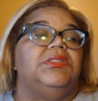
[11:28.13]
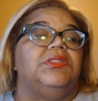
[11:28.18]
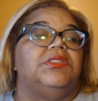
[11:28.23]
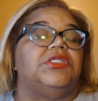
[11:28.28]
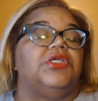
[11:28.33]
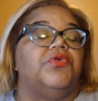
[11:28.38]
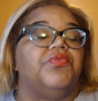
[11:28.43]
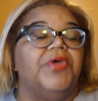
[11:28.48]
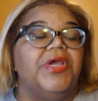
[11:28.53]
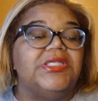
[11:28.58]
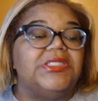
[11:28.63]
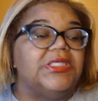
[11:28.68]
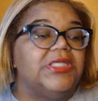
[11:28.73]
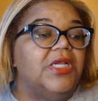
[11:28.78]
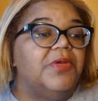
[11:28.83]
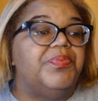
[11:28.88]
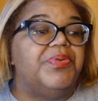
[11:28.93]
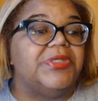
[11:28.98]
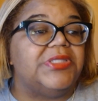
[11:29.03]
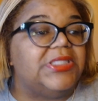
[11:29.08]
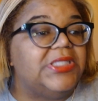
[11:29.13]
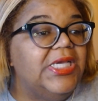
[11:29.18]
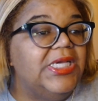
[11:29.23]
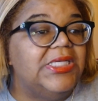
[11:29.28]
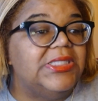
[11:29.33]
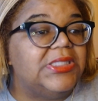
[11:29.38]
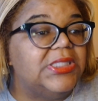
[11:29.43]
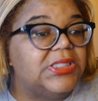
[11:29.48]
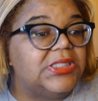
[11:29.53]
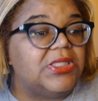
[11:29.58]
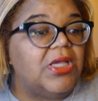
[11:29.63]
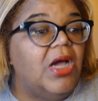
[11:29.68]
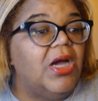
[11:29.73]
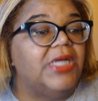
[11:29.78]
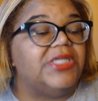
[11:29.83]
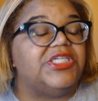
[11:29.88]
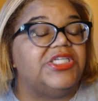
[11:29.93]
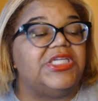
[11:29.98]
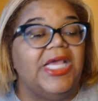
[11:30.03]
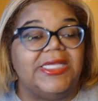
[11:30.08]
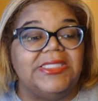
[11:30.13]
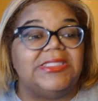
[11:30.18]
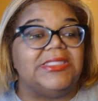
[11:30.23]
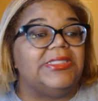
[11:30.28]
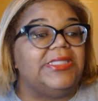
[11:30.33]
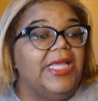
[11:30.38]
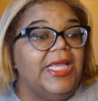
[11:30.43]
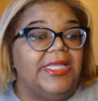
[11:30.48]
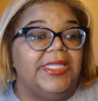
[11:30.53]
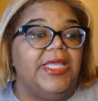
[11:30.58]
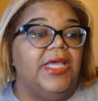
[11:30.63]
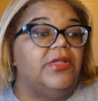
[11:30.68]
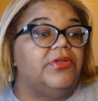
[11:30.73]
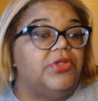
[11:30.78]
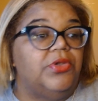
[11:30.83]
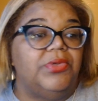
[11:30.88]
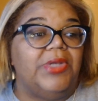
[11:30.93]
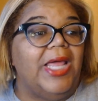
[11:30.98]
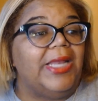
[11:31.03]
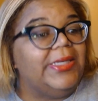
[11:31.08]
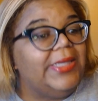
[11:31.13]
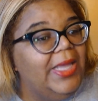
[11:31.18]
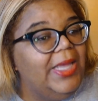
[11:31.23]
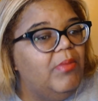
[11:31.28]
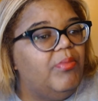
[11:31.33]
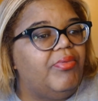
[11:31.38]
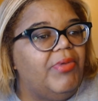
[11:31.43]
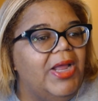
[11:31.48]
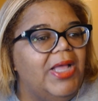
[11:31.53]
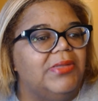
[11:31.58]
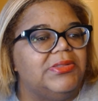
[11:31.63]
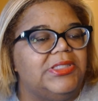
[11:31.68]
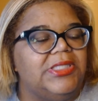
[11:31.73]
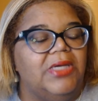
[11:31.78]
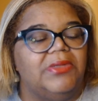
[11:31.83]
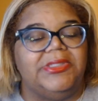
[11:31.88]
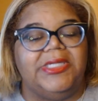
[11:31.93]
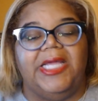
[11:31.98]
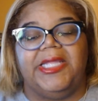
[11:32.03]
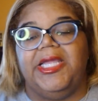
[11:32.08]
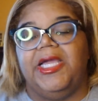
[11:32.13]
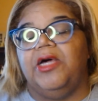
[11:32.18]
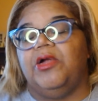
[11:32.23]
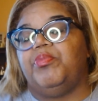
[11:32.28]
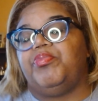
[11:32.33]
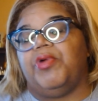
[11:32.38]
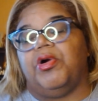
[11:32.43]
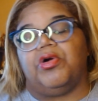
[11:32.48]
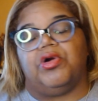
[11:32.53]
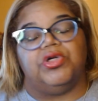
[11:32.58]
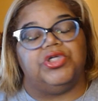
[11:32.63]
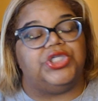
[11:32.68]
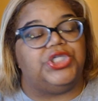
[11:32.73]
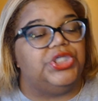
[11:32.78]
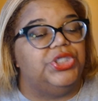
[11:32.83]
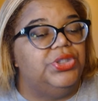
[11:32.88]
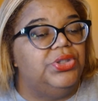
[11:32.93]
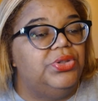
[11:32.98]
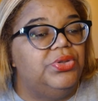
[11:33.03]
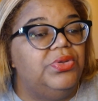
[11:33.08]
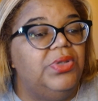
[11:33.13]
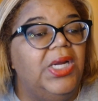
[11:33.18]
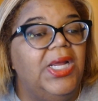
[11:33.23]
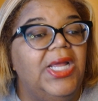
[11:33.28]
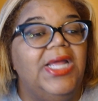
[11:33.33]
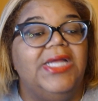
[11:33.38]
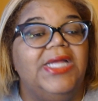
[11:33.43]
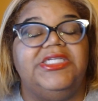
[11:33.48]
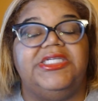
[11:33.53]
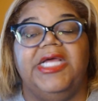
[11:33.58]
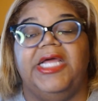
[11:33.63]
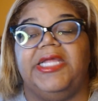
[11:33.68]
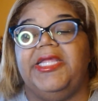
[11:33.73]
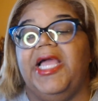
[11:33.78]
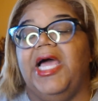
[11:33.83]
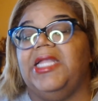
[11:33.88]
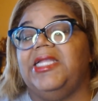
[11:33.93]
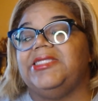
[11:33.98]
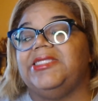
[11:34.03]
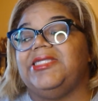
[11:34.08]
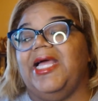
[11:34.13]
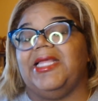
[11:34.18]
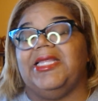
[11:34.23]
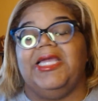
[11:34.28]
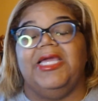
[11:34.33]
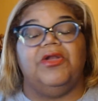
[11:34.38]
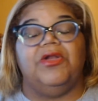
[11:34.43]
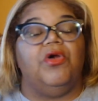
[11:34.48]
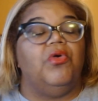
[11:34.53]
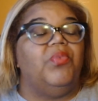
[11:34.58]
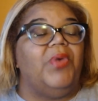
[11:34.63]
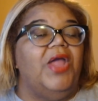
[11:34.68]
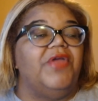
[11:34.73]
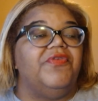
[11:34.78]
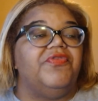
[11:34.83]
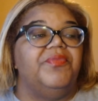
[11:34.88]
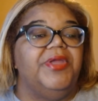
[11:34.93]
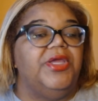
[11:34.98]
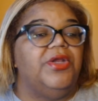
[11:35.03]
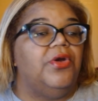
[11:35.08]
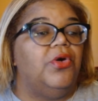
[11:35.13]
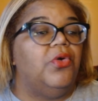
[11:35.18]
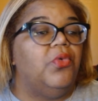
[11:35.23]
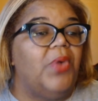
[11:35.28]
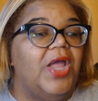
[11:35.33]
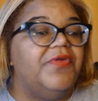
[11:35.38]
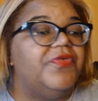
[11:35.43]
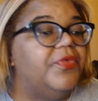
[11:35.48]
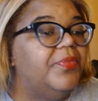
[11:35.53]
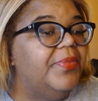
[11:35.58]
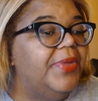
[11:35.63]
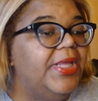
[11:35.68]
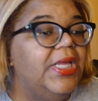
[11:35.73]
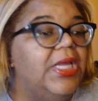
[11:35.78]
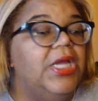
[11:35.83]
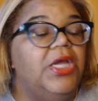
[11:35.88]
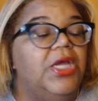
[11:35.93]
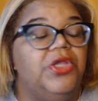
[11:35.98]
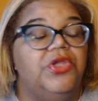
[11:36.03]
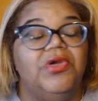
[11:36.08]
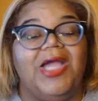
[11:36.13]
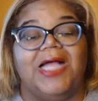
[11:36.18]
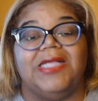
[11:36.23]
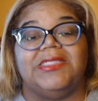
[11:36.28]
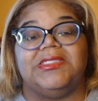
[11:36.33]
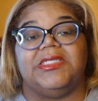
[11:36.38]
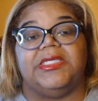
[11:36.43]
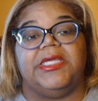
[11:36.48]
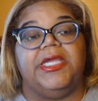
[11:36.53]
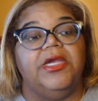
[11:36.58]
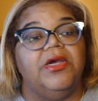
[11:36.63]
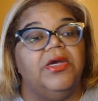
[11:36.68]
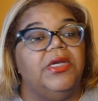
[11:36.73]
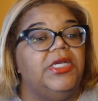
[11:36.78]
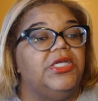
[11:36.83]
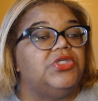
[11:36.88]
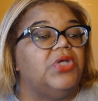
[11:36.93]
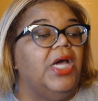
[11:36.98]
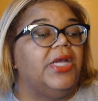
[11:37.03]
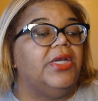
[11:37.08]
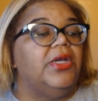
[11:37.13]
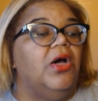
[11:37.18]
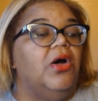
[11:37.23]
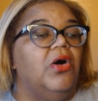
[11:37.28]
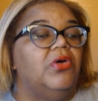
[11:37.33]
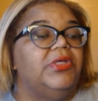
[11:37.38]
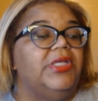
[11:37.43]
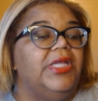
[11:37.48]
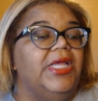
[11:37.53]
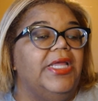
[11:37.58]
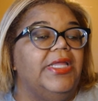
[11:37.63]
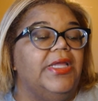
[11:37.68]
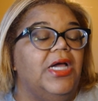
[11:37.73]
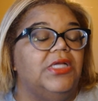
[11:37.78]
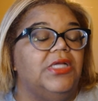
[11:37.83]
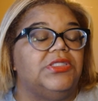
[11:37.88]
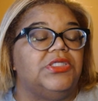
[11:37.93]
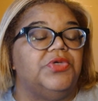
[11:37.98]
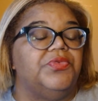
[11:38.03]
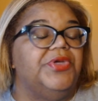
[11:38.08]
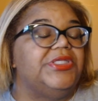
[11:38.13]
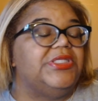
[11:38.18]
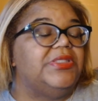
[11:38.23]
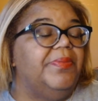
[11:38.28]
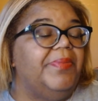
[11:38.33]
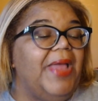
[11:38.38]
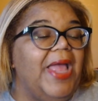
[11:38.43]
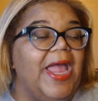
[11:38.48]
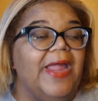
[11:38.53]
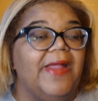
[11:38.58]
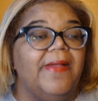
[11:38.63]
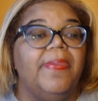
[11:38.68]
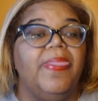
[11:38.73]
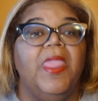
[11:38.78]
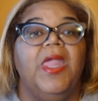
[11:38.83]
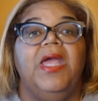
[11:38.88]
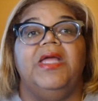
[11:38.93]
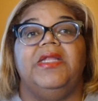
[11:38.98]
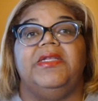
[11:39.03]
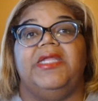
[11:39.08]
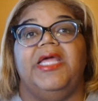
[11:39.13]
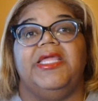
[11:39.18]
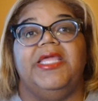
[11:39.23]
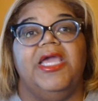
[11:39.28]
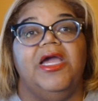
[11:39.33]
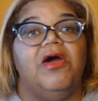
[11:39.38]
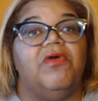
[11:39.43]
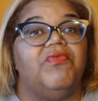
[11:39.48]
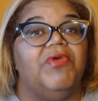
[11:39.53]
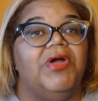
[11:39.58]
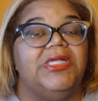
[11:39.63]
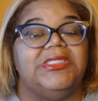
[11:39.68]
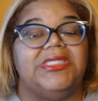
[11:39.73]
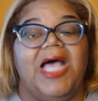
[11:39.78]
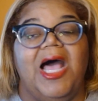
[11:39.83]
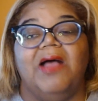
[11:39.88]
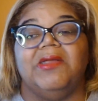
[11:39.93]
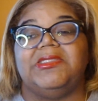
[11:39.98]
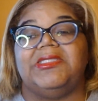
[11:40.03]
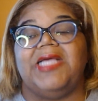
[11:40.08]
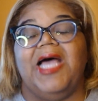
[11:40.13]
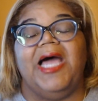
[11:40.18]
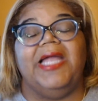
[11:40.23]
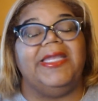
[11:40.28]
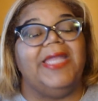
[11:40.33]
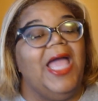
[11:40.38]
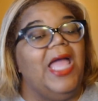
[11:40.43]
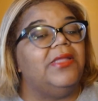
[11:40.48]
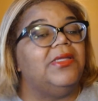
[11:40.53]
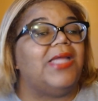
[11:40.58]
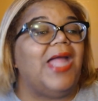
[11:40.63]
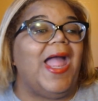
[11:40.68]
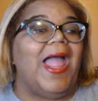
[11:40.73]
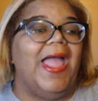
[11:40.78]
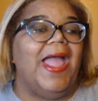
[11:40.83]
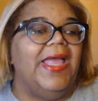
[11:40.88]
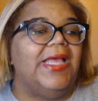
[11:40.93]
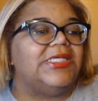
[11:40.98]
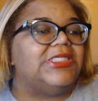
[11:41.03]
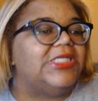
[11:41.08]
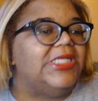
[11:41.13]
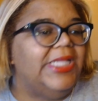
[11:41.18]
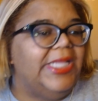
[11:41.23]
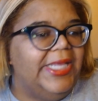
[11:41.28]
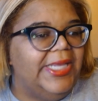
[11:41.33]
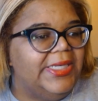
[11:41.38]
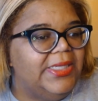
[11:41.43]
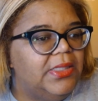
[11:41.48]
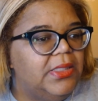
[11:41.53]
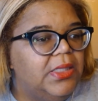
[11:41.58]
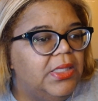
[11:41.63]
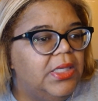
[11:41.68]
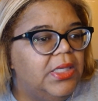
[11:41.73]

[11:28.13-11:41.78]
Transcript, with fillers: Teresa then proceeds to start chasing Danielle through that damn brownstone. Danielle broke her shoe. Danielle is like, get her away from me, get her away from me. You got security trying to hold Dan- uh, Teresa back. Danielle runs outside. Now you got Ashley in it.